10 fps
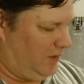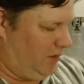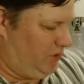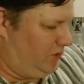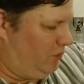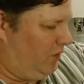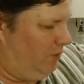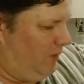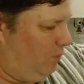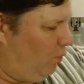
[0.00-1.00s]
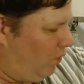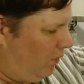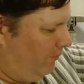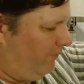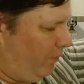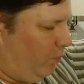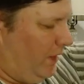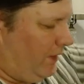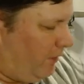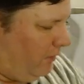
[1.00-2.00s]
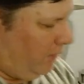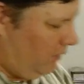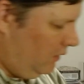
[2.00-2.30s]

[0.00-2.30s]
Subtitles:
that isn't going to be warm for winter